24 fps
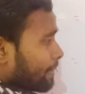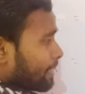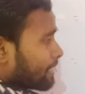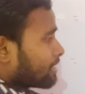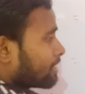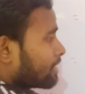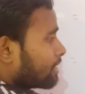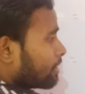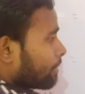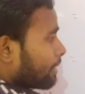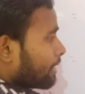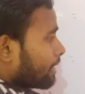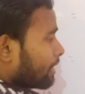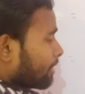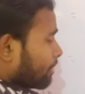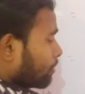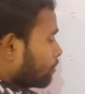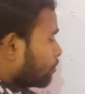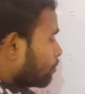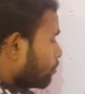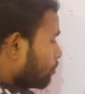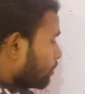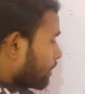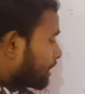plus d by
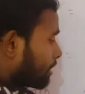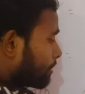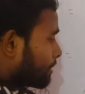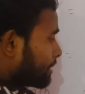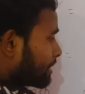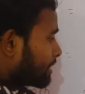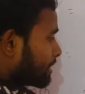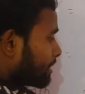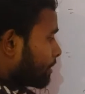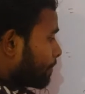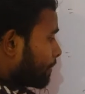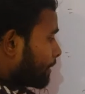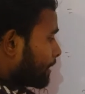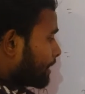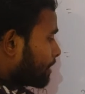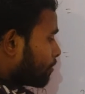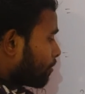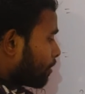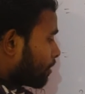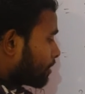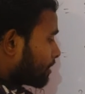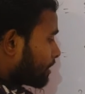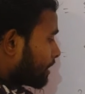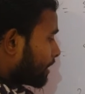2, that means simply
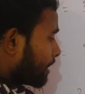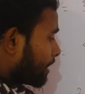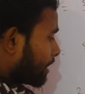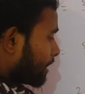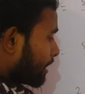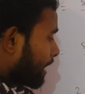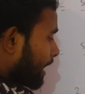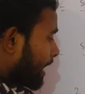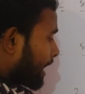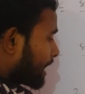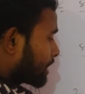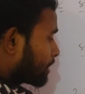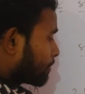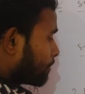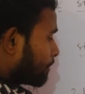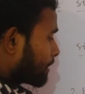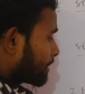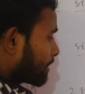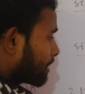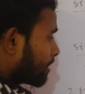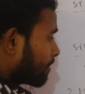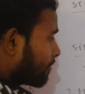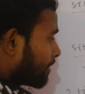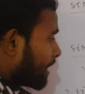cos x
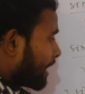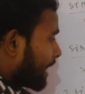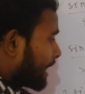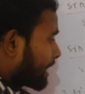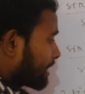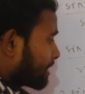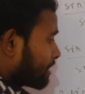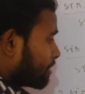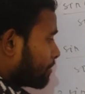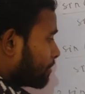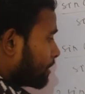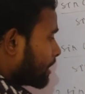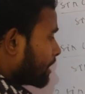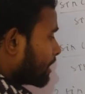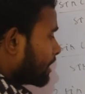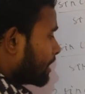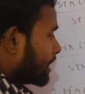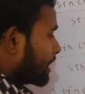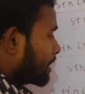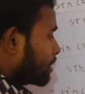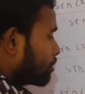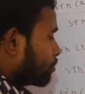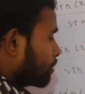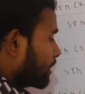plus alpha, and similarly
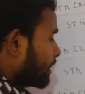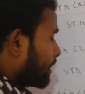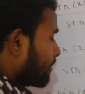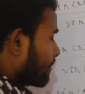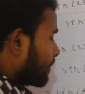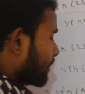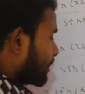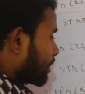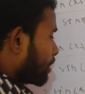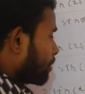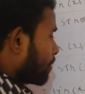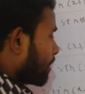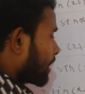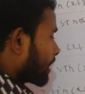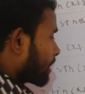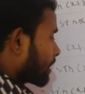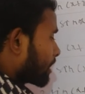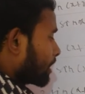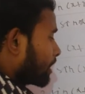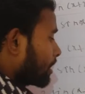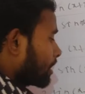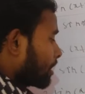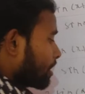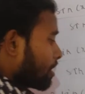here you get definitely what?
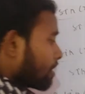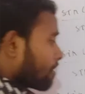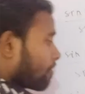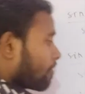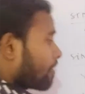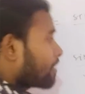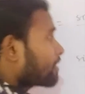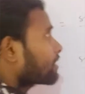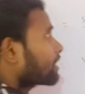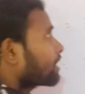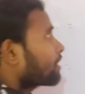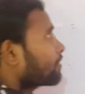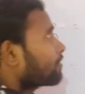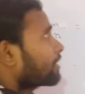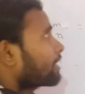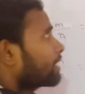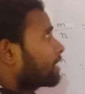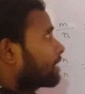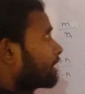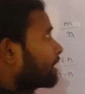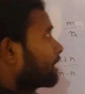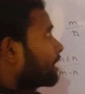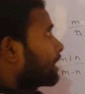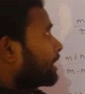Cos alpha.
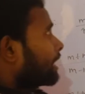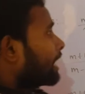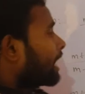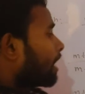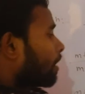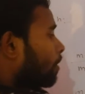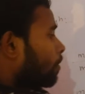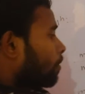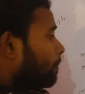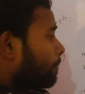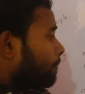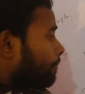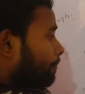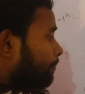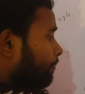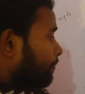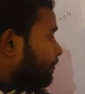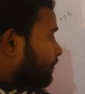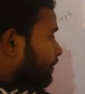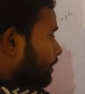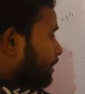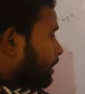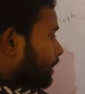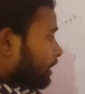Now
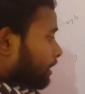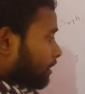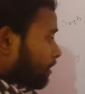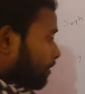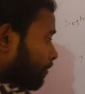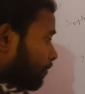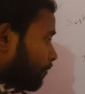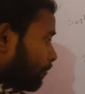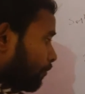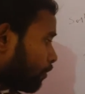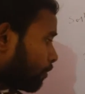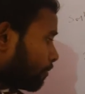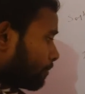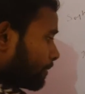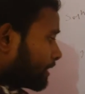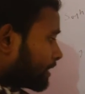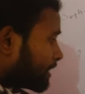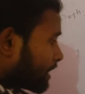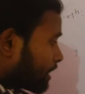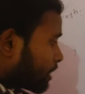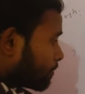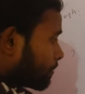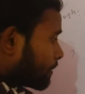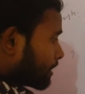from this
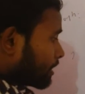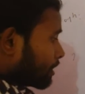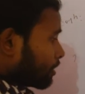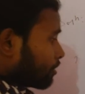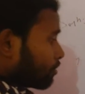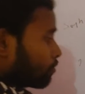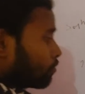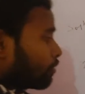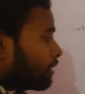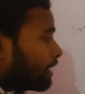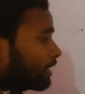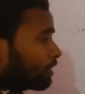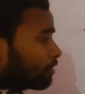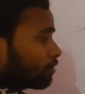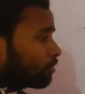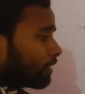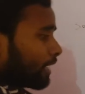expression 2 and 2